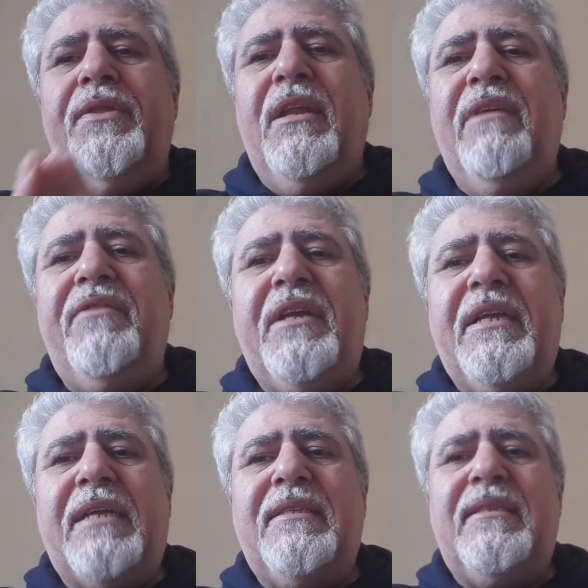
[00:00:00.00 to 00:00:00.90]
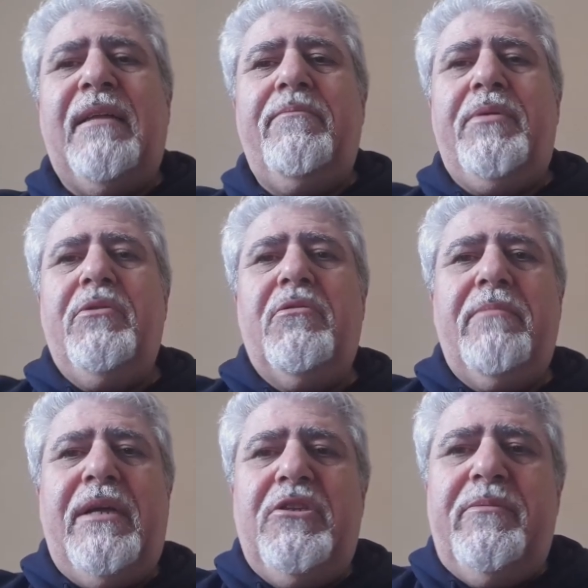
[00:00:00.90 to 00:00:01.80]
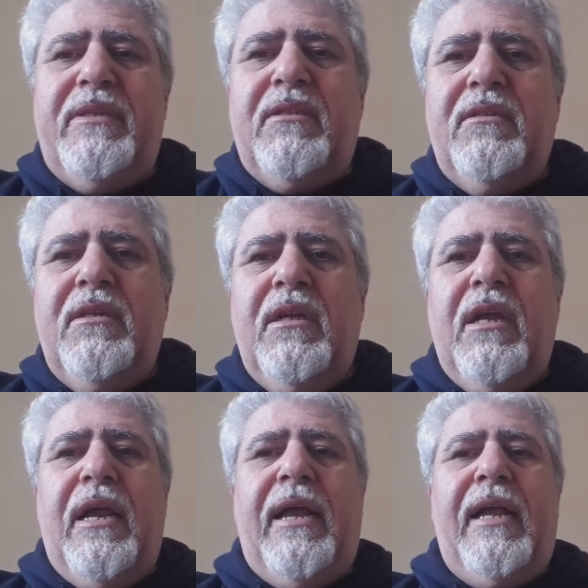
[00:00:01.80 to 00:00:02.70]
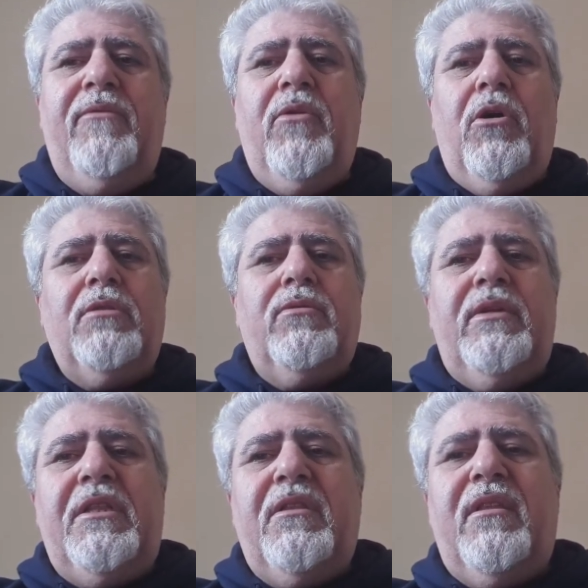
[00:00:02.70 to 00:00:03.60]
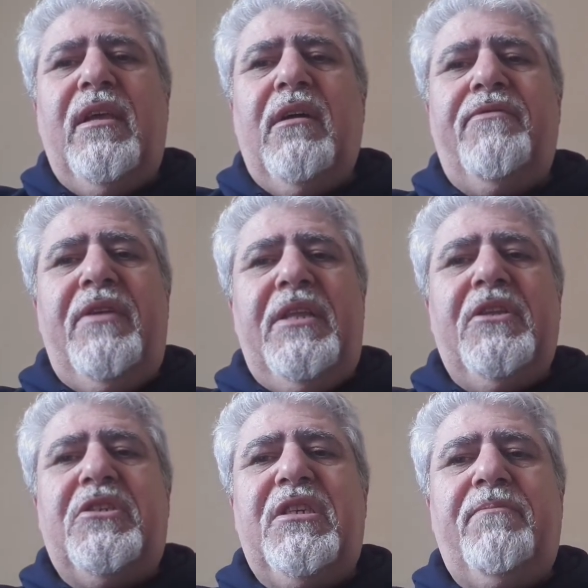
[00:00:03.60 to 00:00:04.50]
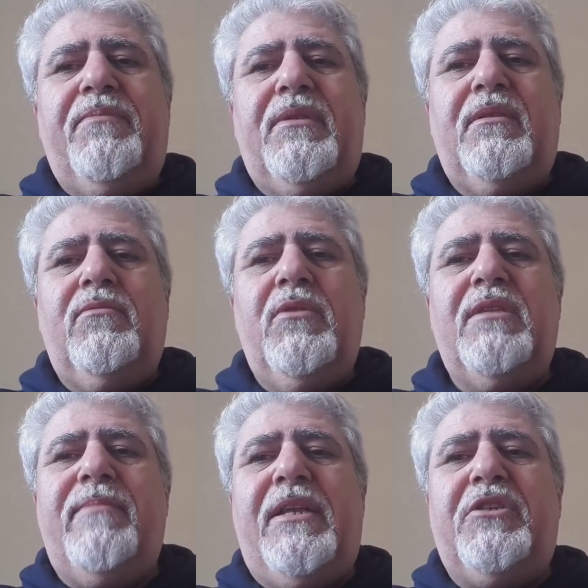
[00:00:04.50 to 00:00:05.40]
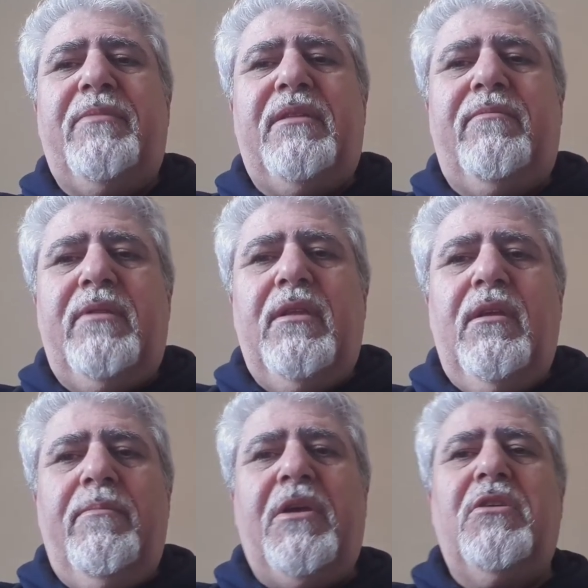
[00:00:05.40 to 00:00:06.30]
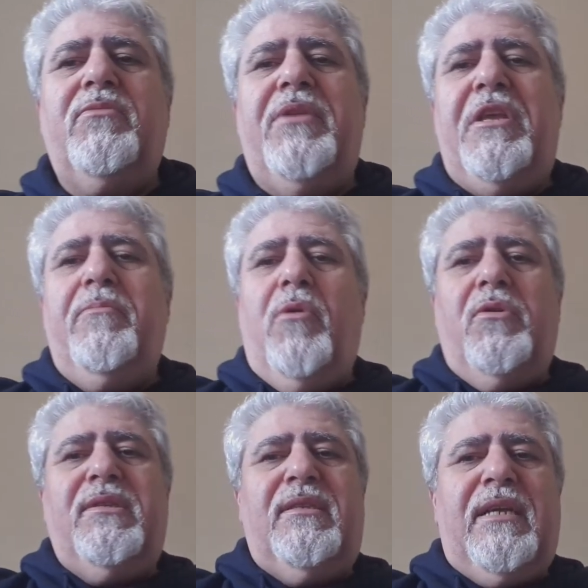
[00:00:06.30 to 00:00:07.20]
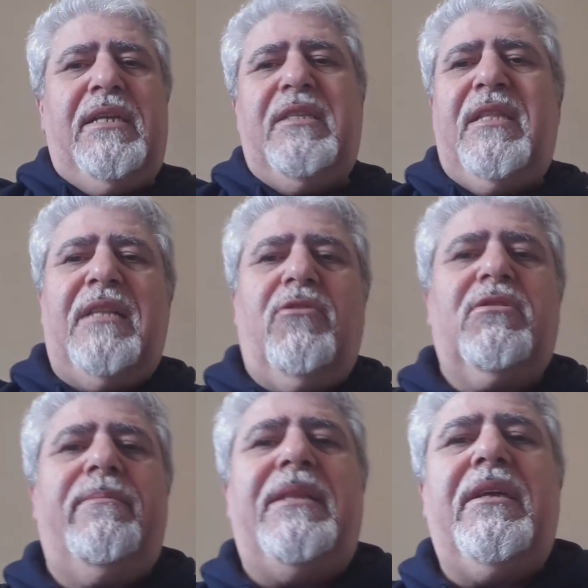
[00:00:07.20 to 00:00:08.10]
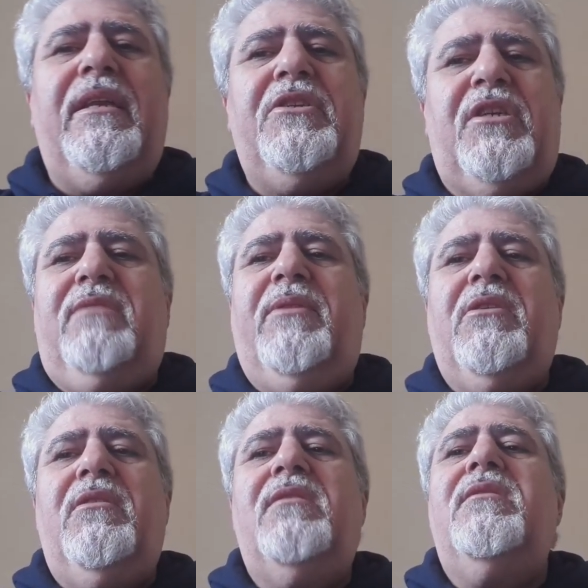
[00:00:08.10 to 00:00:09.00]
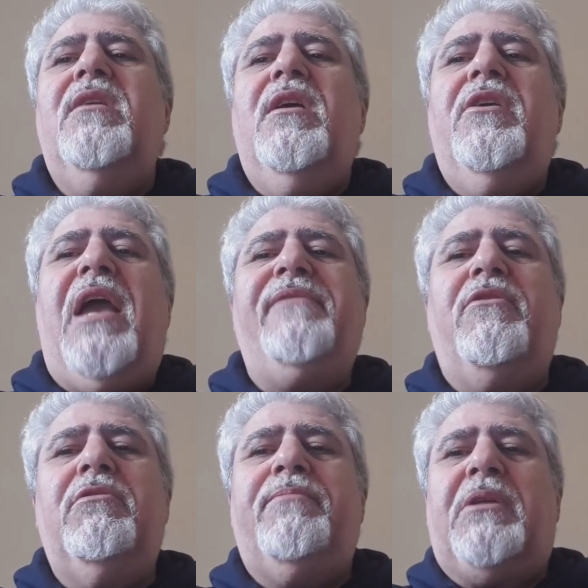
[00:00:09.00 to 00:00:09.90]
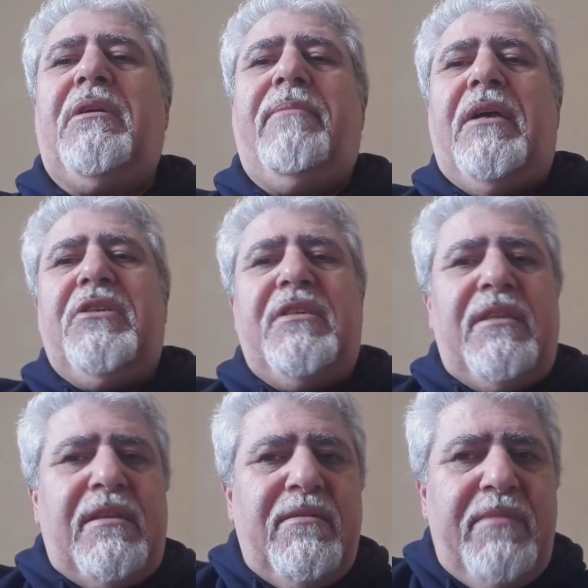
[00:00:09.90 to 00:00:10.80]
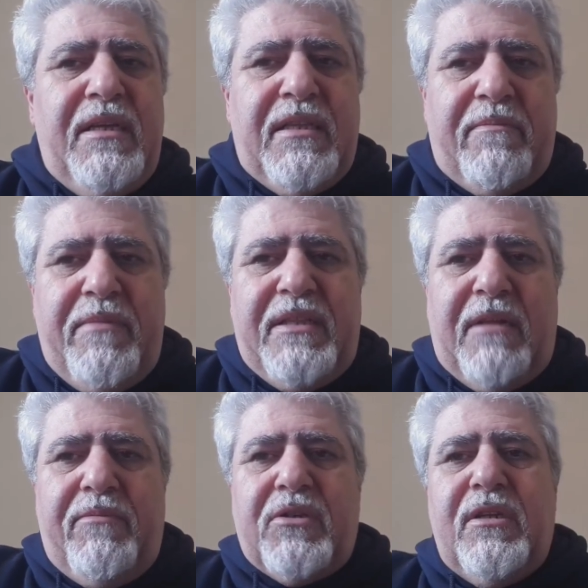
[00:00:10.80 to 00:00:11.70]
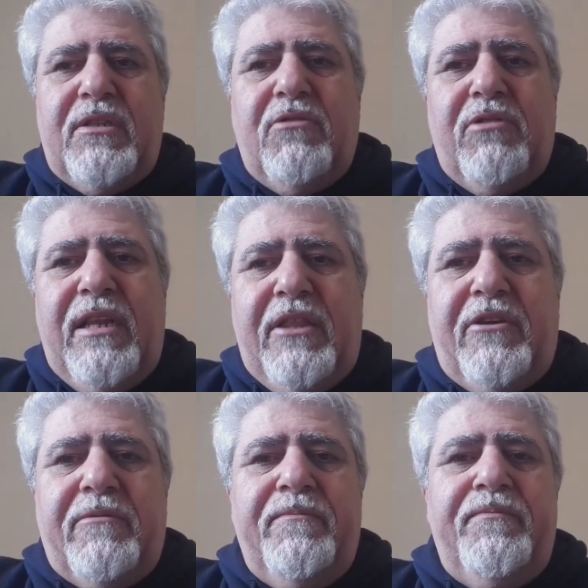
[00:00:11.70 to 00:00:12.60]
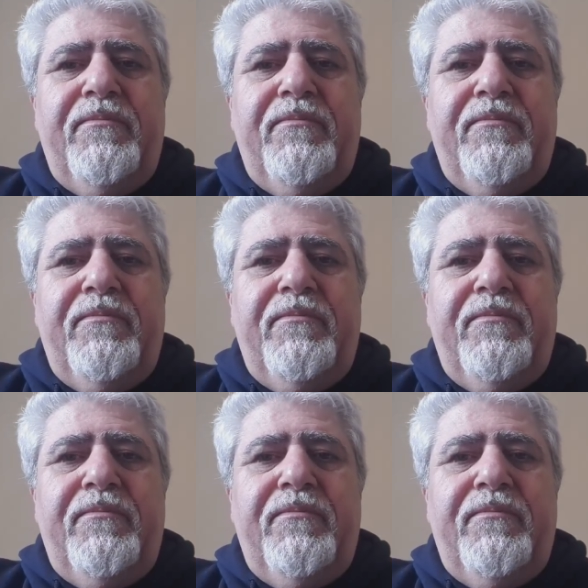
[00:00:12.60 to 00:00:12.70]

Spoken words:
delivery rather than pure management. And we also need to think of leaderships with management, because we need both, and it's not automatically just because you have a good project manager that doesn't mean that means that person is a good leader.